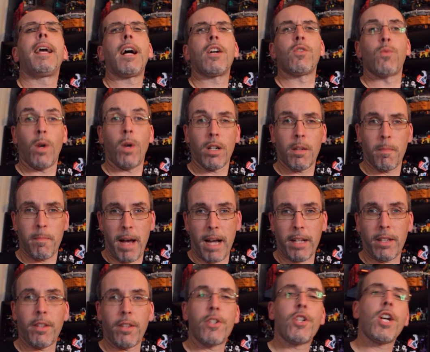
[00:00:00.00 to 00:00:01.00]
Hey guys, welcome
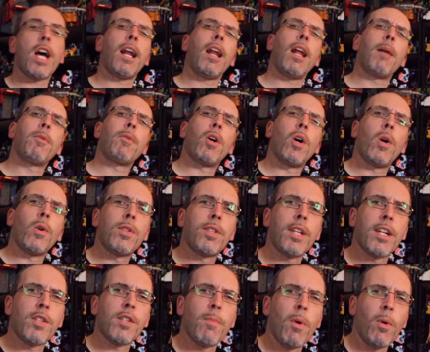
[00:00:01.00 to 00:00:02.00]
back to the channel. I'm your
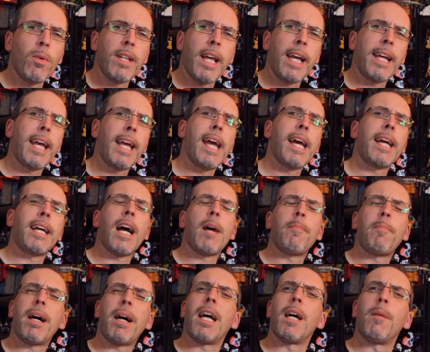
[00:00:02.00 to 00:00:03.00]
host, Dennis Moulton, aka
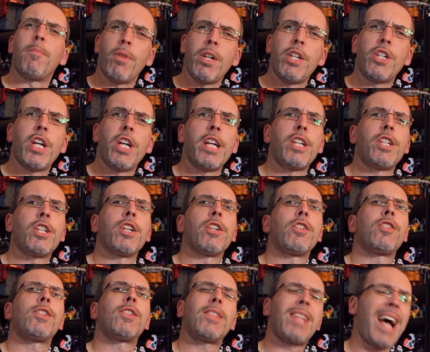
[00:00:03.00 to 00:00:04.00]
GotBot. I appreciate
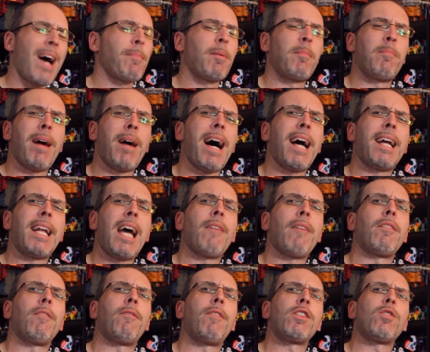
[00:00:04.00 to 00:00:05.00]
you stopping by and
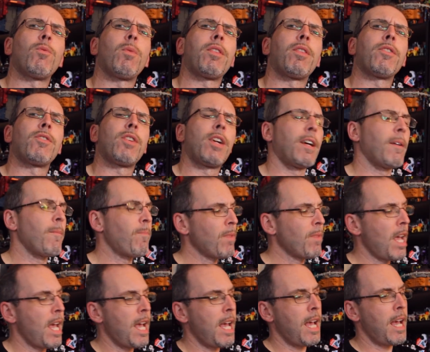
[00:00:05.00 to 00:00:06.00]
having a visit with us here.
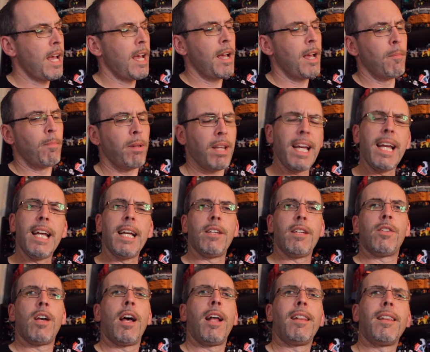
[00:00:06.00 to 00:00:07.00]

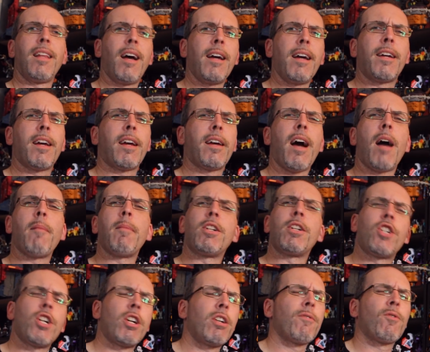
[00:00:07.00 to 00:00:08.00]
Please like,
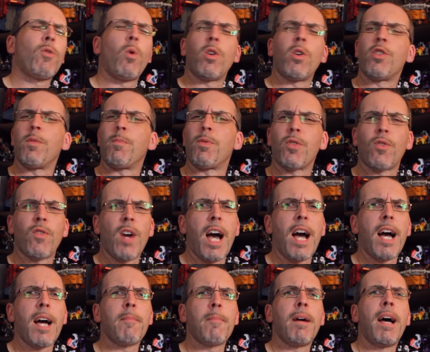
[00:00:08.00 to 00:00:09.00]
comment, share, and of course
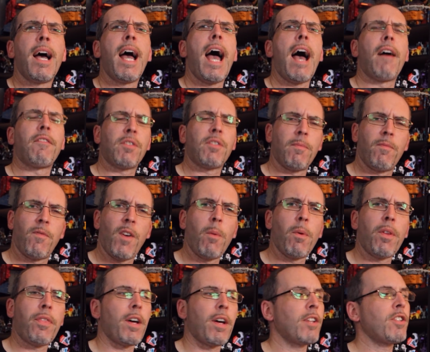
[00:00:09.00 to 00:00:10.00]
subscribe. Have some
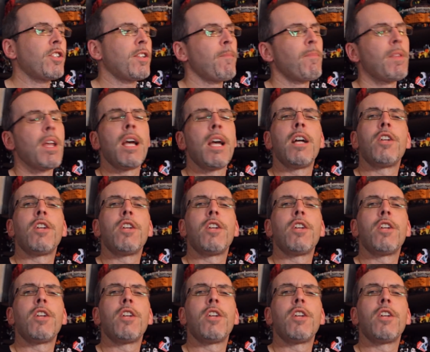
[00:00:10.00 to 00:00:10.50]
fun with us.